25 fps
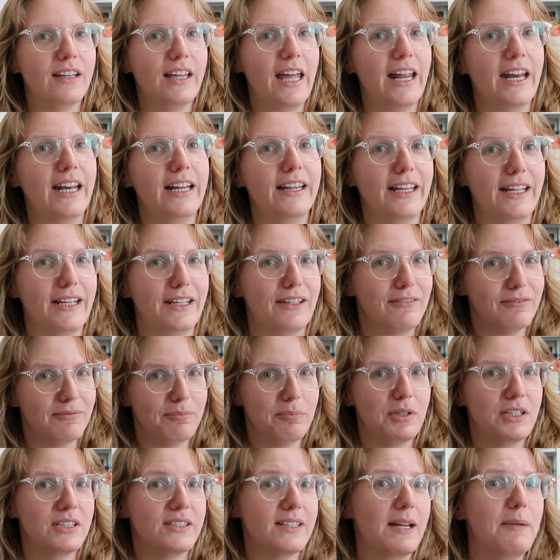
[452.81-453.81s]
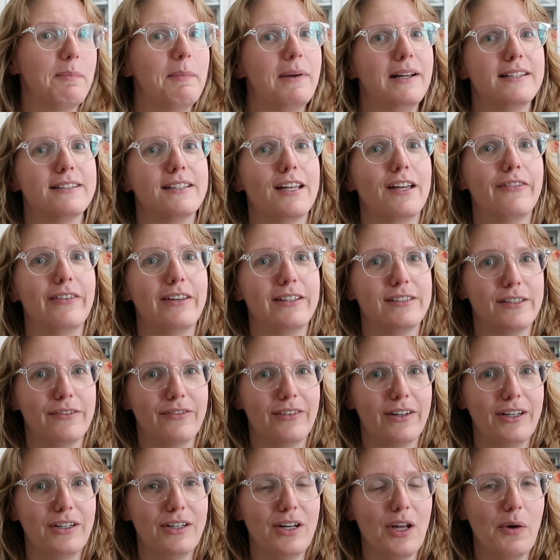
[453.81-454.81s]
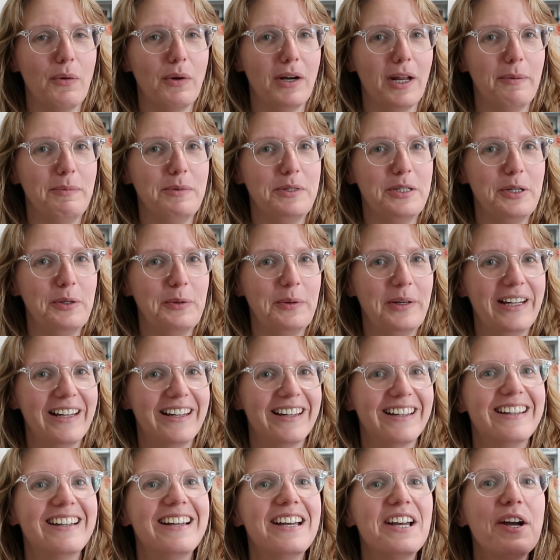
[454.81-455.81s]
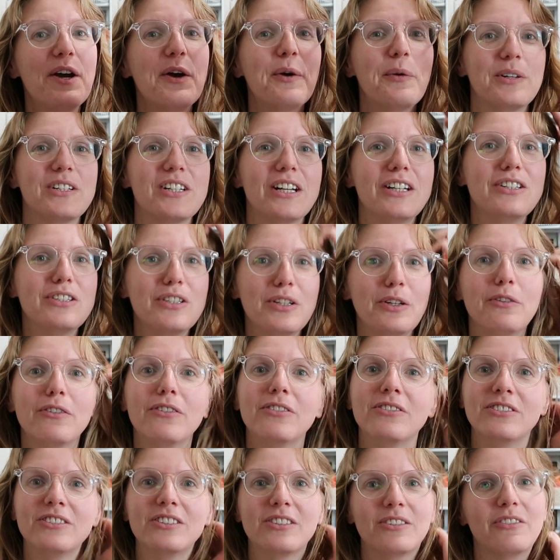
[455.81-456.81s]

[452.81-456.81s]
and like present myself as if I know what I'm doing, which I do